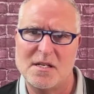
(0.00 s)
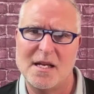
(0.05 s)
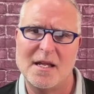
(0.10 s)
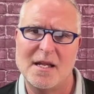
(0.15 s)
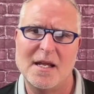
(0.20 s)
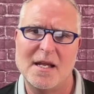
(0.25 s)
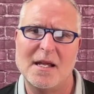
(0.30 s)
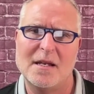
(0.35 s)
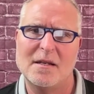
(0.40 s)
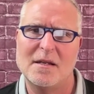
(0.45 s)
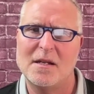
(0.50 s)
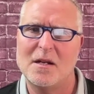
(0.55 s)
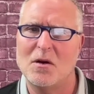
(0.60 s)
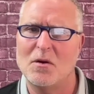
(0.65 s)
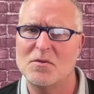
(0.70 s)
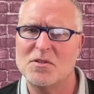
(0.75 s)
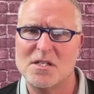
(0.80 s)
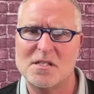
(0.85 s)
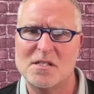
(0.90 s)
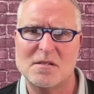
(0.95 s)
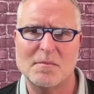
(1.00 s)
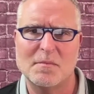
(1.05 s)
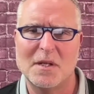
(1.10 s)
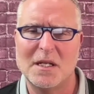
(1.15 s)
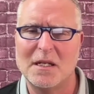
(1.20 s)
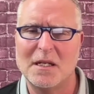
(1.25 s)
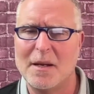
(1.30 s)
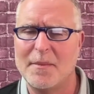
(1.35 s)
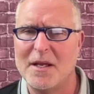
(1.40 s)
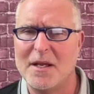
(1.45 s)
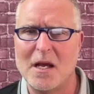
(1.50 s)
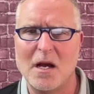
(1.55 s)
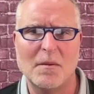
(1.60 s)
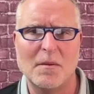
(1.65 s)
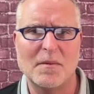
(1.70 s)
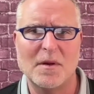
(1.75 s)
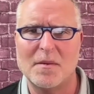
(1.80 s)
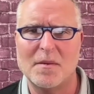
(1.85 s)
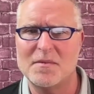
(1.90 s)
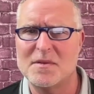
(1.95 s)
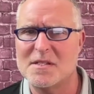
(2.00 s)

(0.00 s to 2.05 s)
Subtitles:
The